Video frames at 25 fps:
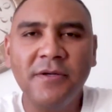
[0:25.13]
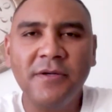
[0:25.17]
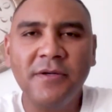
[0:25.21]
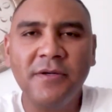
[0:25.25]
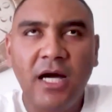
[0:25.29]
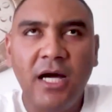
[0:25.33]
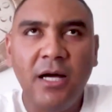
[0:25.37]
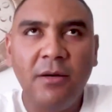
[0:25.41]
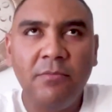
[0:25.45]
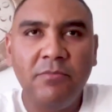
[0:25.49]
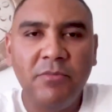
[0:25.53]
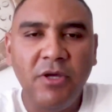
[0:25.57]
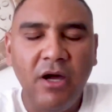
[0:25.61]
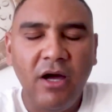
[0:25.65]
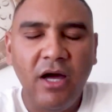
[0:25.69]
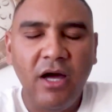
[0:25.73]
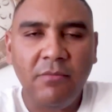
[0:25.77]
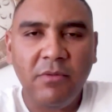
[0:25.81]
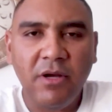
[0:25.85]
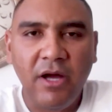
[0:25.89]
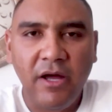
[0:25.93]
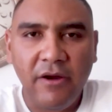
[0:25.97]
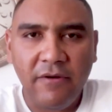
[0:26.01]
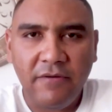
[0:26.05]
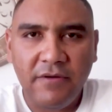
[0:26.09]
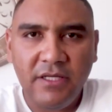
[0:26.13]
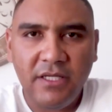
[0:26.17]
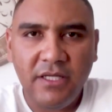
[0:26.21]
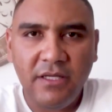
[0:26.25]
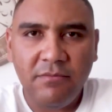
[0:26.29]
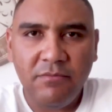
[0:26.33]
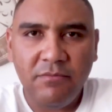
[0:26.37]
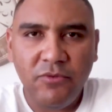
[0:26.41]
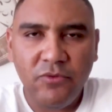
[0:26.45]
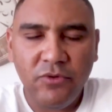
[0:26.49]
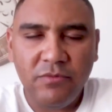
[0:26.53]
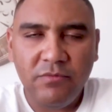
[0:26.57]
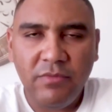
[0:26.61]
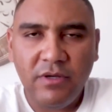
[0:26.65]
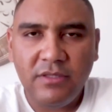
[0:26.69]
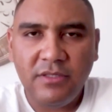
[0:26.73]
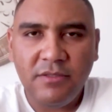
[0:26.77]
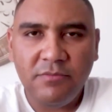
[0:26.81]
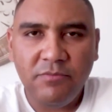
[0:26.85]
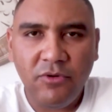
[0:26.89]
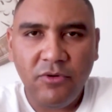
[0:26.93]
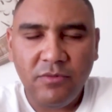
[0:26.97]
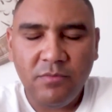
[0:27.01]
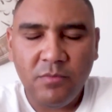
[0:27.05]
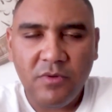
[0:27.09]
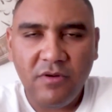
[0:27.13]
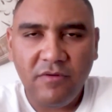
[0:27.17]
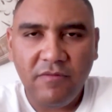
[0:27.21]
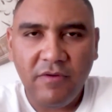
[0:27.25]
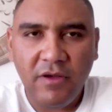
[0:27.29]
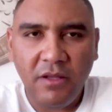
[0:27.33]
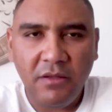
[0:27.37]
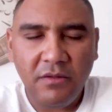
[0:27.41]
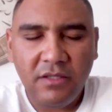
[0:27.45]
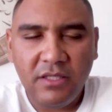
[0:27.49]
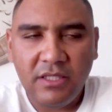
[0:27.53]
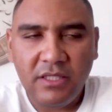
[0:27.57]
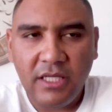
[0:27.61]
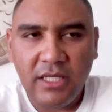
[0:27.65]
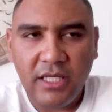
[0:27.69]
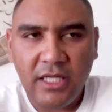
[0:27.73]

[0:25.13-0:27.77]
Um, yeah, I'm currently employed by Department of Health.